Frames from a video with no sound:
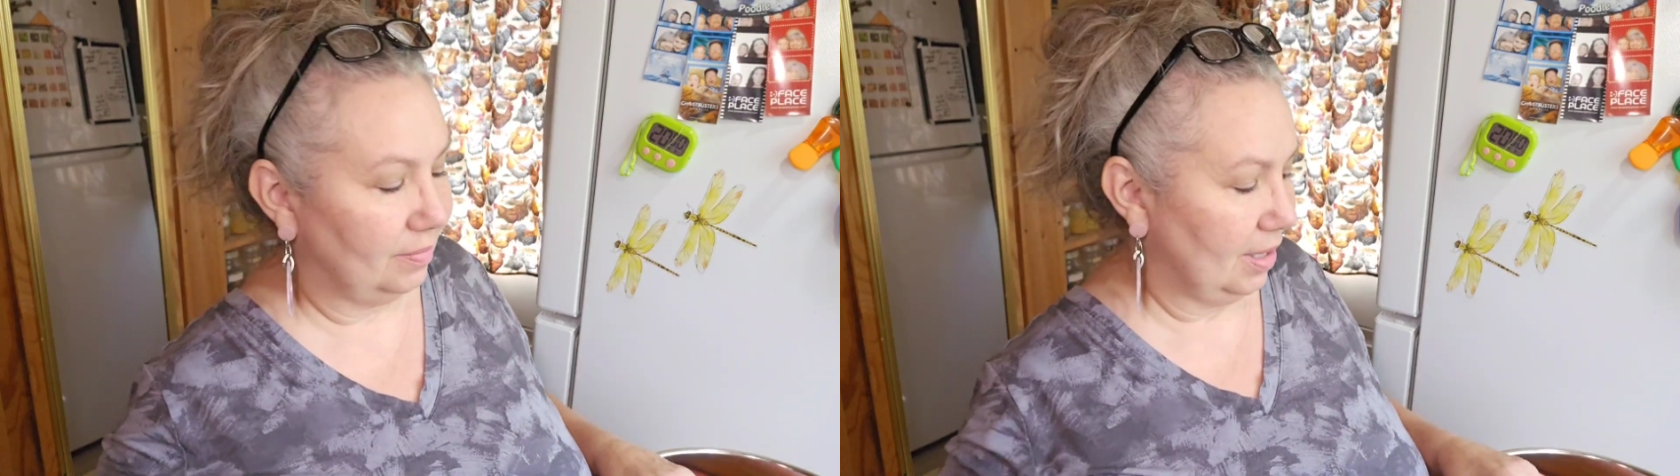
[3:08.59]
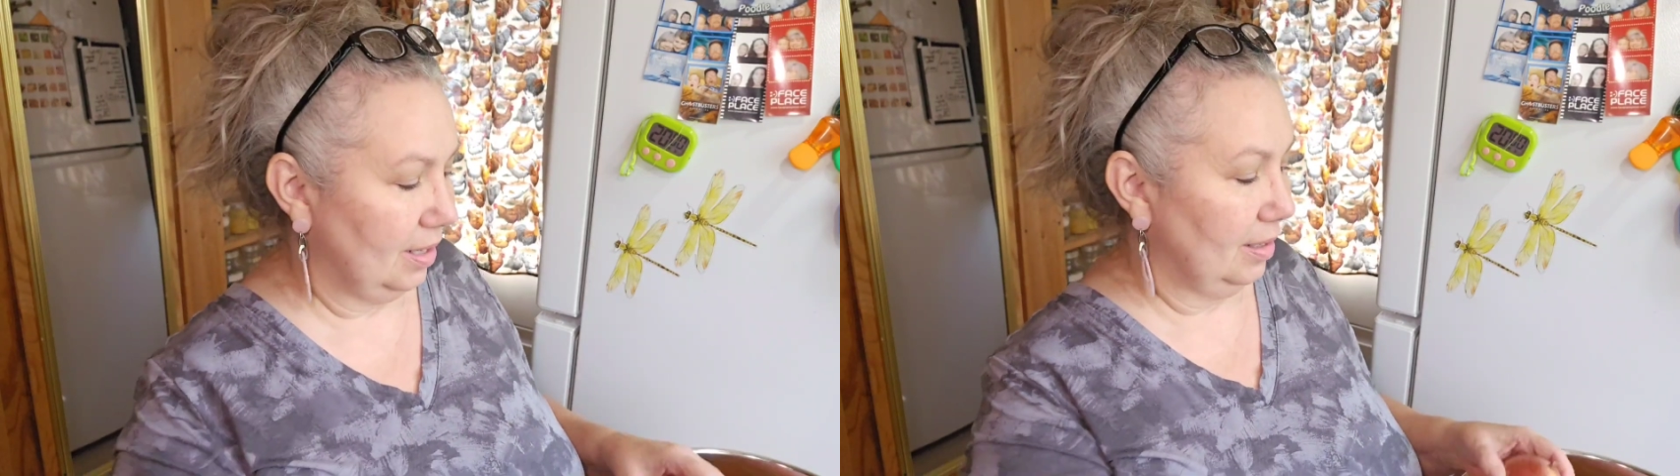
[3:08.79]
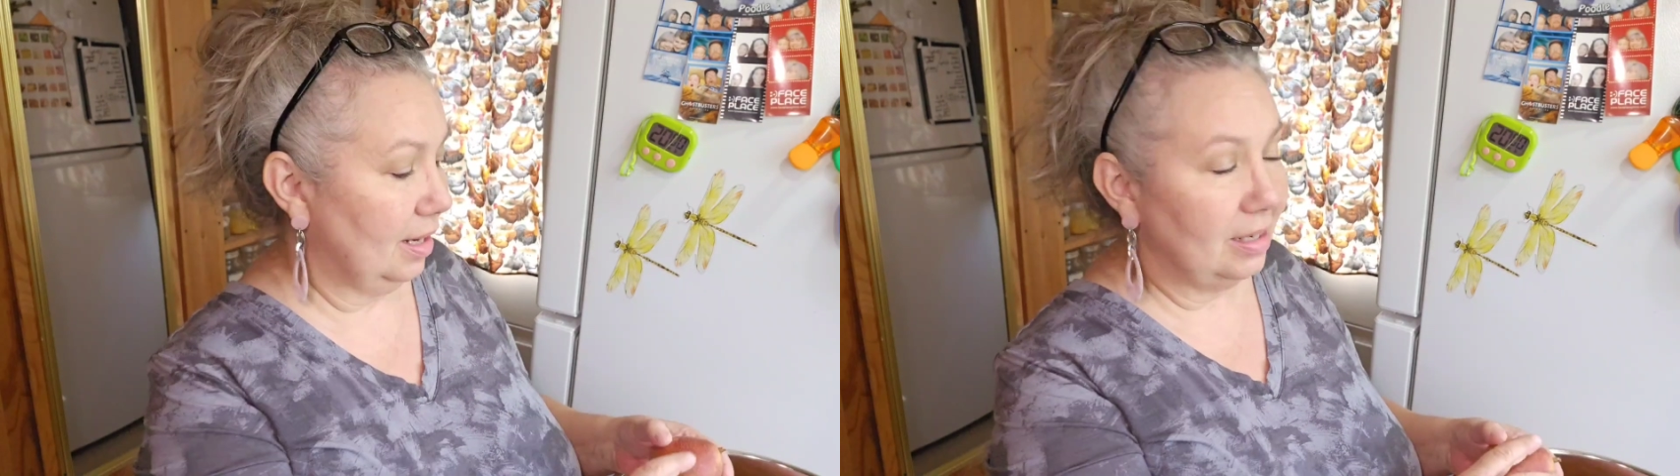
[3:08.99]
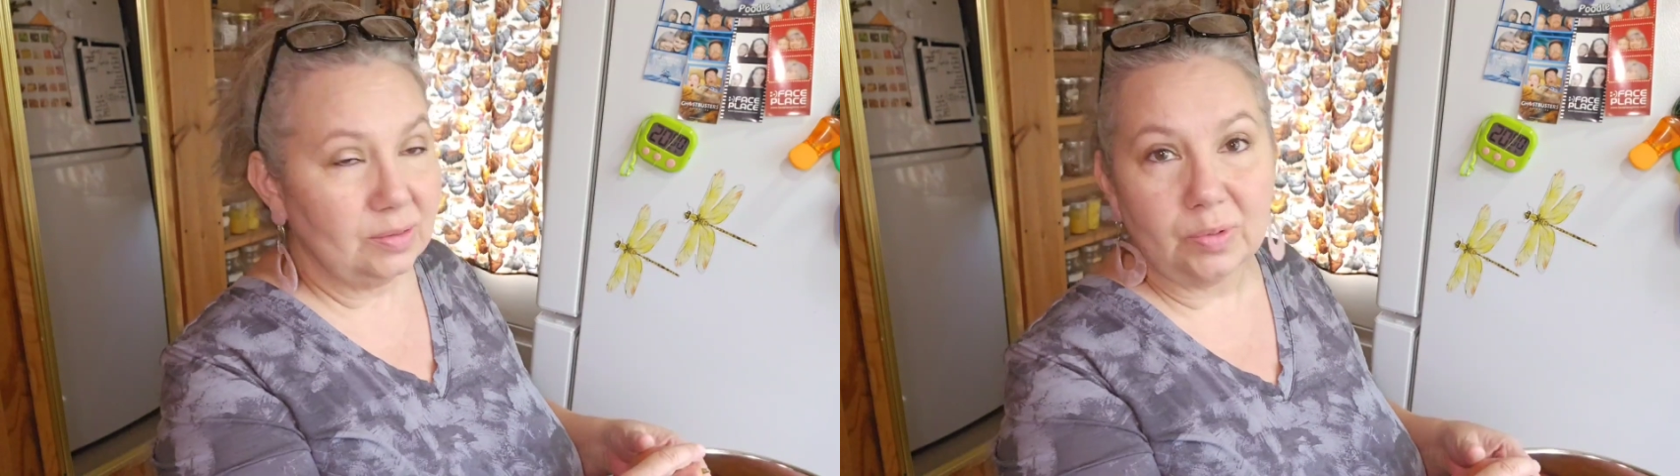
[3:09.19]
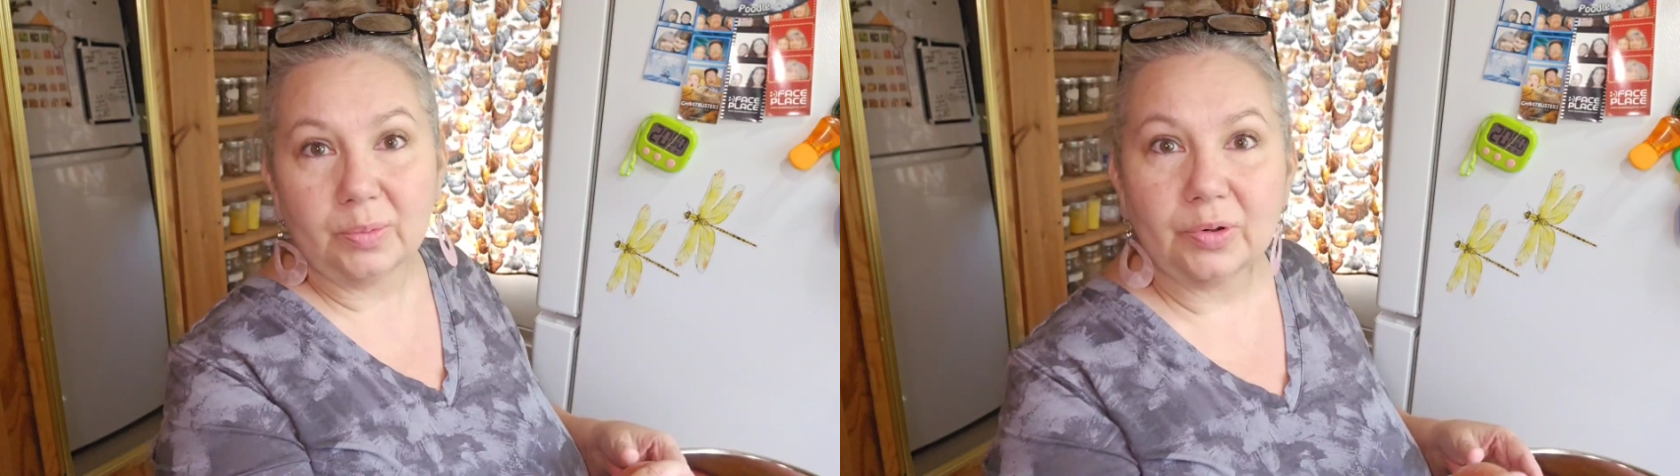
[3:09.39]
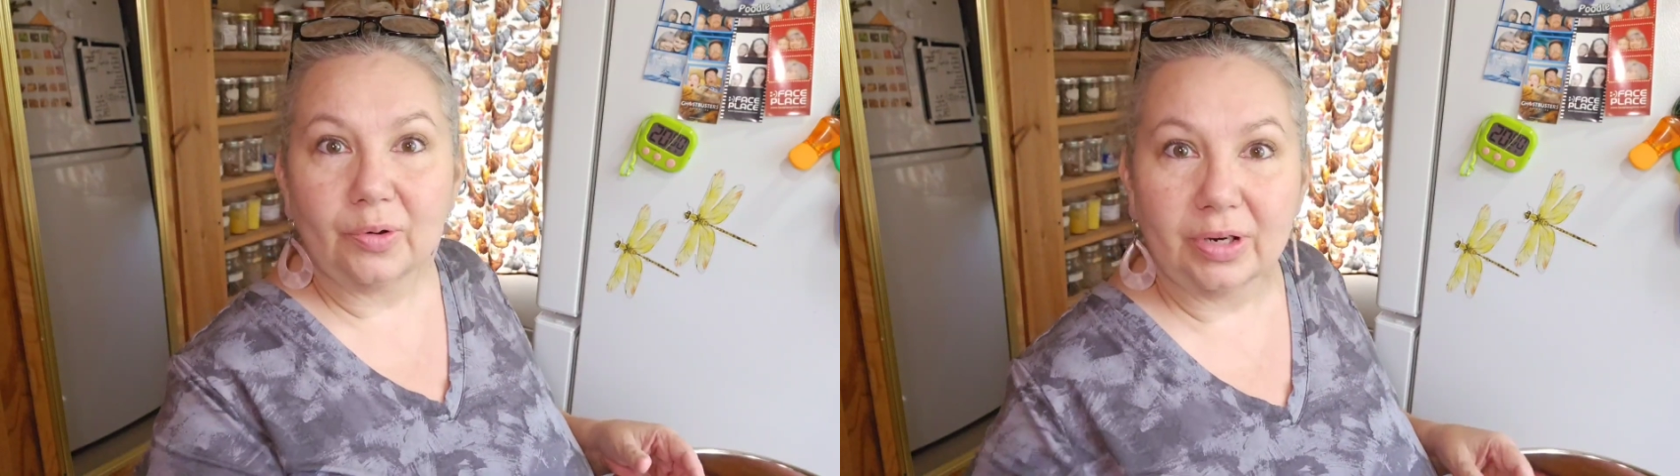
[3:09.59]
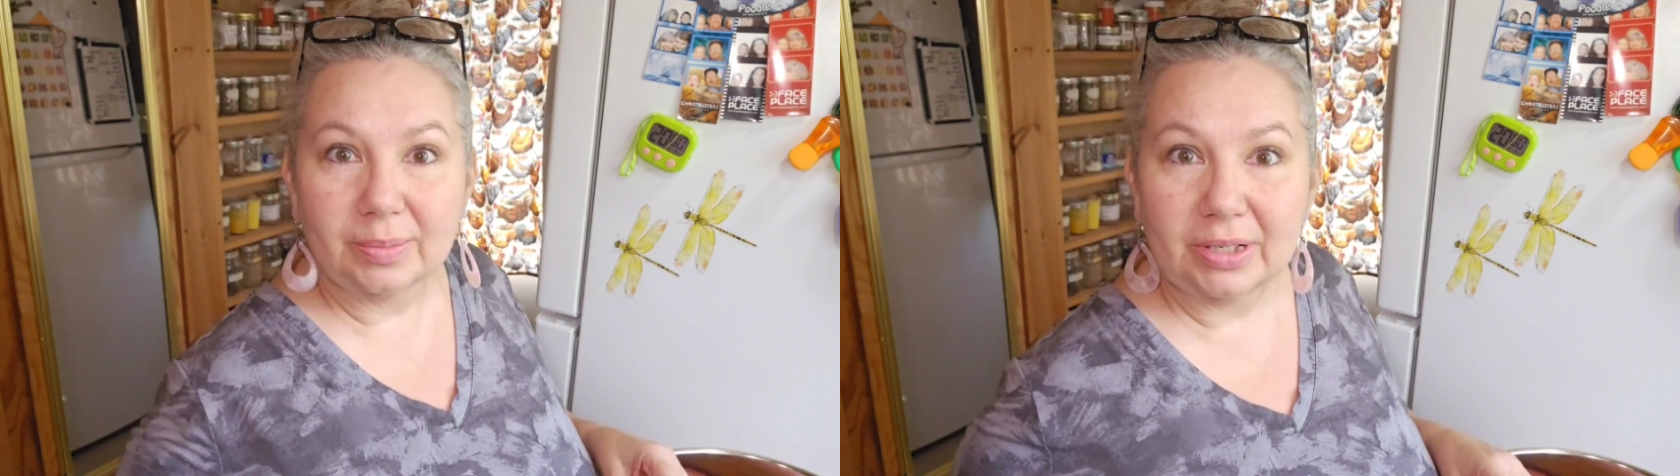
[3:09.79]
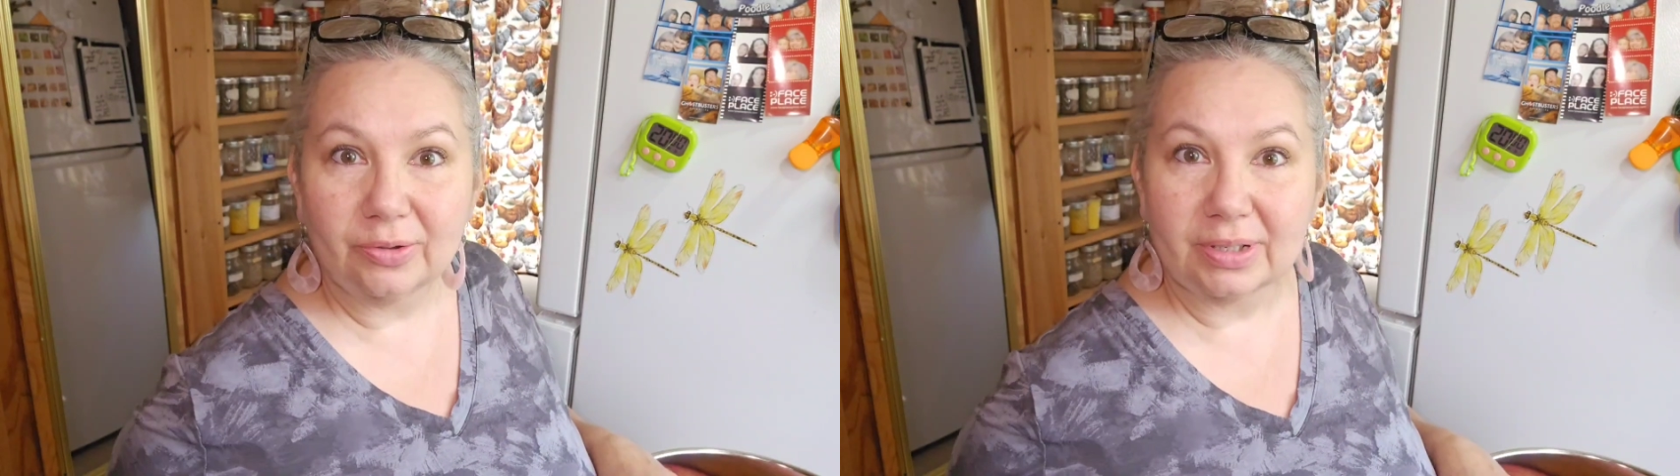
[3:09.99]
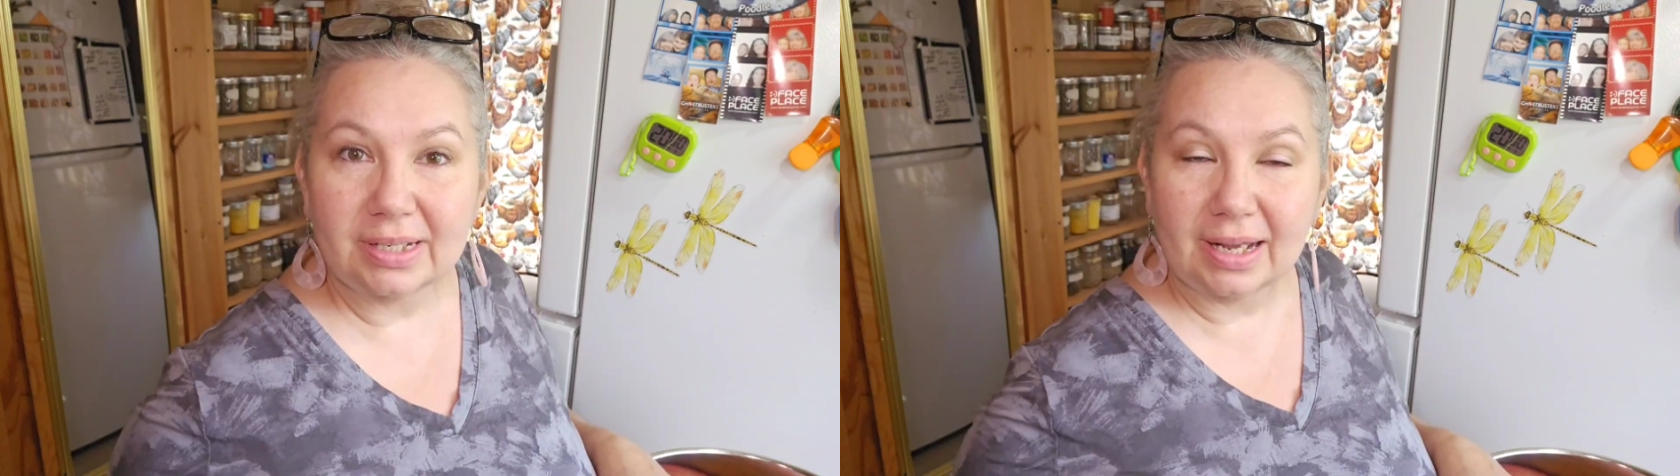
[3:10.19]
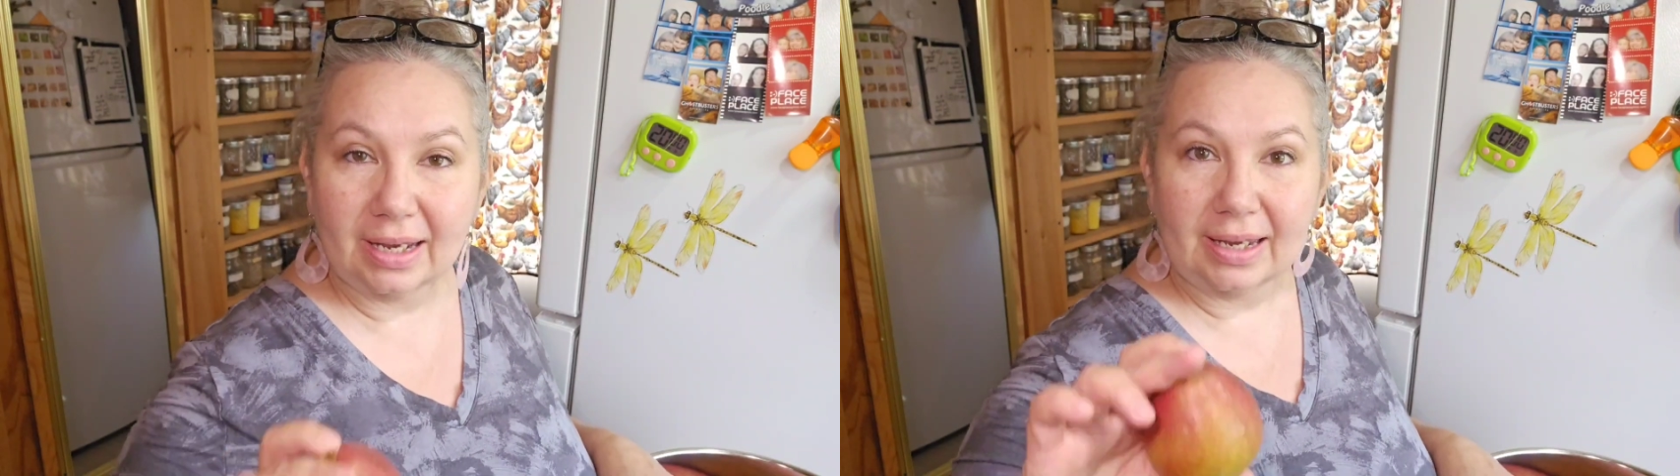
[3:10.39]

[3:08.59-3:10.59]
and that is what we're going to be doing today,